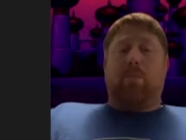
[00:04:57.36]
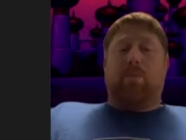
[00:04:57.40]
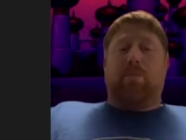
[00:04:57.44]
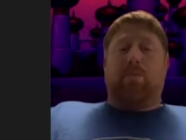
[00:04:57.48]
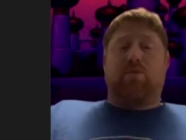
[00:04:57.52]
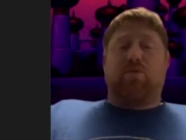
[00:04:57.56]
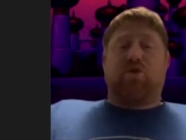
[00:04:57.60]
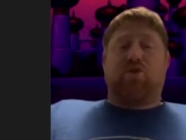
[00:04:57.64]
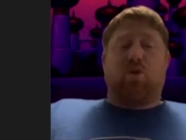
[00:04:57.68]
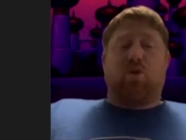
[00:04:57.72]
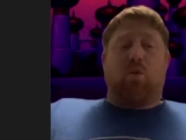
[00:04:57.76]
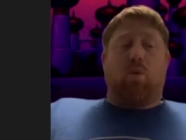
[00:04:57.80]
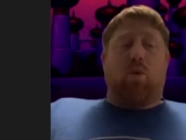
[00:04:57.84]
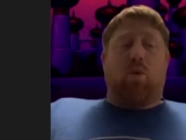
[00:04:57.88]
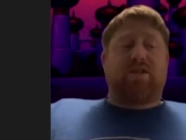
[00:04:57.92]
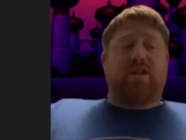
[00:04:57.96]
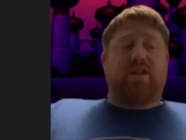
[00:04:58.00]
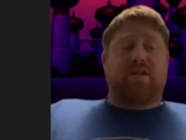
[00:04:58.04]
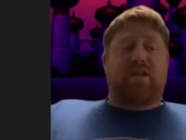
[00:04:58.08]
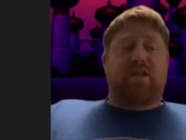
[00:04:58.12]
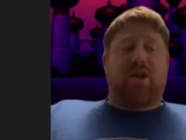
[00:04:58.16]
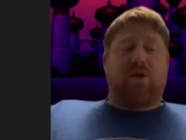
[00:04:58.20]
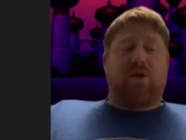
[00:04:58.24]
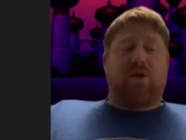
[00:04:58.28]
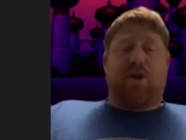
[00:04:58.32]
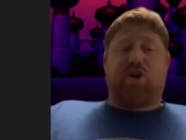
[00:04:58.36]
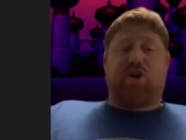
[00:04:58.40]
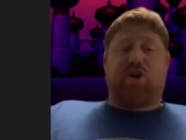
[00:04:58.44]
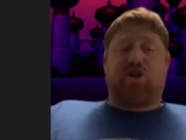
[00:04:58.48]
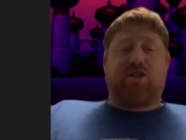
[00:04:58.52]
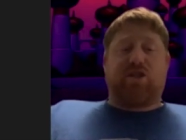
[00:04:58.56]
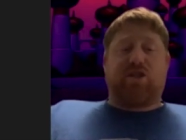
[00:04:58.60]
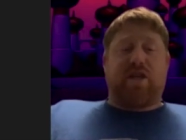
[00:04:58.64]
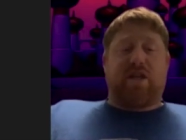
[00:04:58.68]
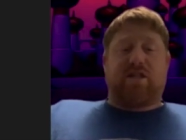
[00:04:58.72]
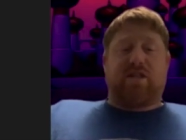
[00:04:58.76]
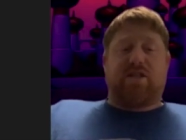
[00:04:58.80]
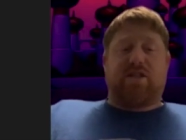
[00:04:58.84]
So once
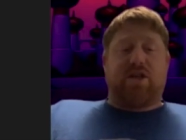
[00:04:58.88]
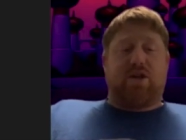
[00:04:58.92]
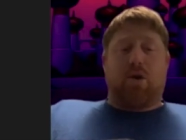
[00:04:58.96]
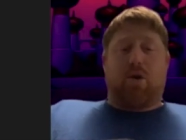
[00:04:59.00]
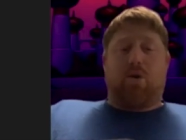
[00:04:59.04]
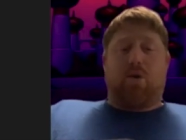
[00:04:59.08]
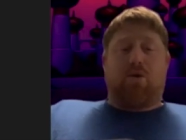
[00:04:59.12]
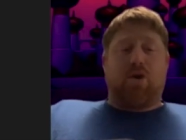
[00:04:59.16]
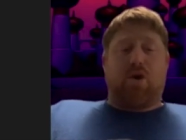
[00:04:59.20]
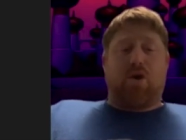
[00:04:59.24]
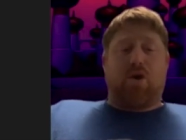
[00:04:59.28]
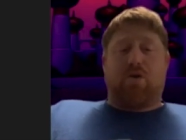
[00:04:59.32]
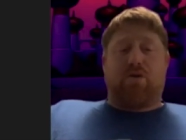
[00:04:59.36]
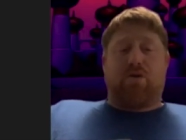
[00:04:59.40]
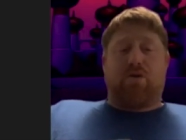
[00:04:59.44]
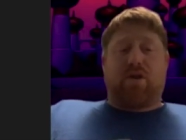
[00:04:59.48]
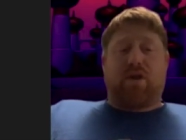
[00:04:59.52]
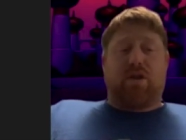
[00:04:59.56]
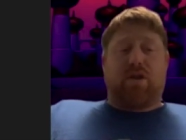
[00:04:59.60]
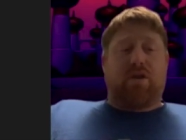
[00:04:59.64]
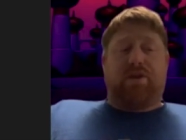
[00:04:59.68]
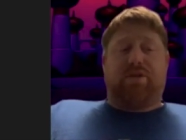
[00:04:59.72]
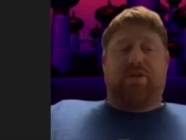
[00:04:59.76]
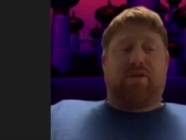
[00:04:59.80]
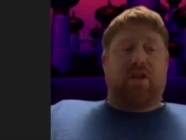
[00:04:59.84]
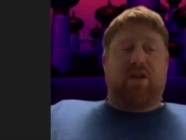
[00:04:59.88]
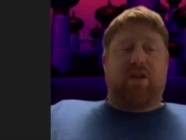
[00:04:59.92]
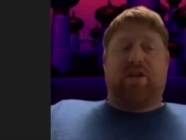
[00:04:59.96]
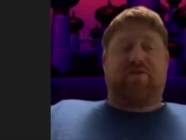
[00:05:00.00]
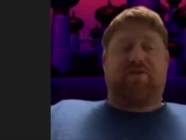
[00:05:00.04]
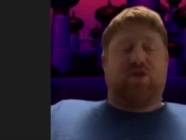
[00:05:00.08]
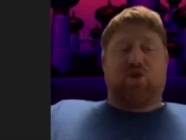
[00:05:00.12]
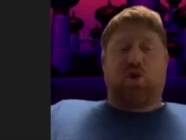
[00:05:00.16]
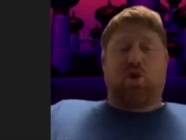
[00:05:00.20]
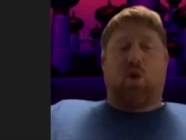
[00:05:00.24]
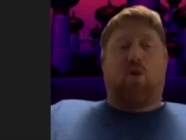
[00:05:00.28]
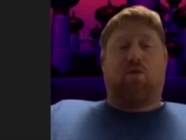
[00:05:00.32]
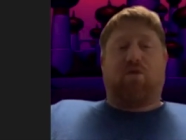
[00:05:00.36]
acceleration's at 0, the lift
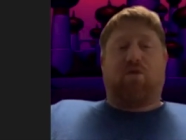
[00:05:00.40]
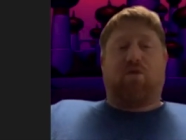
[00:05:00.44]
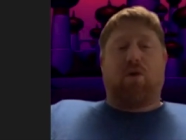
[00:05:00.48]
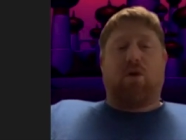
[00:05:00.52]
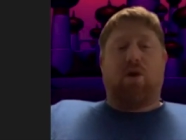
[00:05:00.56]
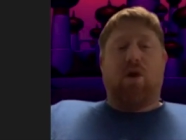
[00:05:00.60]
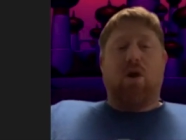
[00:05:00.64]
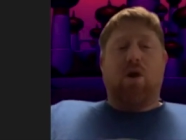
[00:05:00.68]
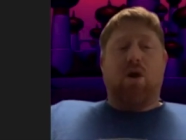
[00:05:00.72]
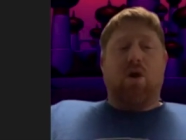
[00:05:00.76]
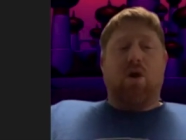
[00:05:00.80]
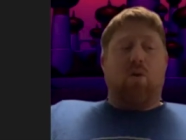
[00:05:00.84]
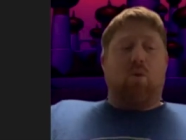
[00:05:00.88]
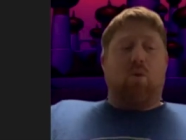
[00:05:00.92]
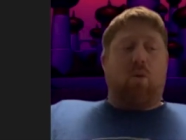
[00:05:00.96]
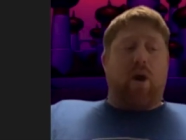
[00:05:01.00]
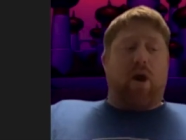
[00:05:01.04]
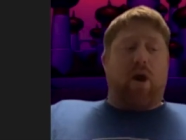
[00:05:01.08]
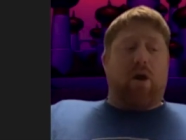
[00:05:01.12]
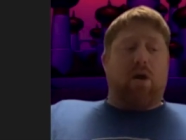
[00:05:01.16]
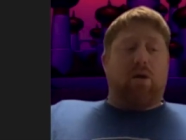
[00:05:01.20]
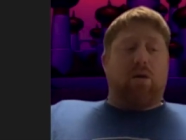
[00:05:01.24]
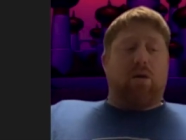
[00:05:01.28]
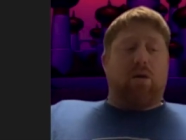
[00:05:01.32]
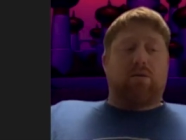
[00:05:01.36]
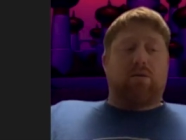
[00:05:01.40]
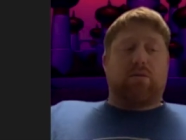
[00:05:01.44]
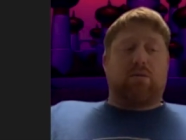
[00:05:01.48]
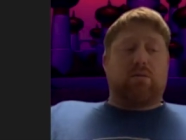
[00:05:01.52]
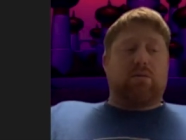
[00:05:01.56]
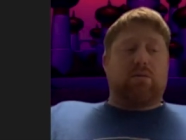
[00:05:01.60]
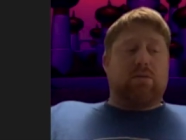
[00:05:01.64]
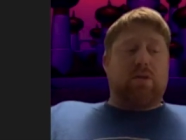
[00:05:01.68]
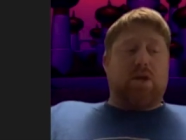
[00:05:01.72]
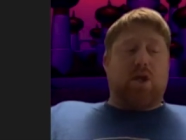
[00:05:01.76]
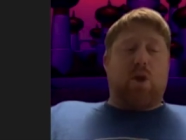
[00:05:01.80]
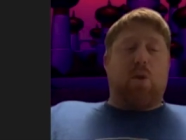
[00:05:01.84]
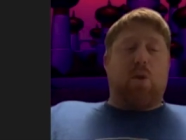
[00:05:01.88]
is over, where you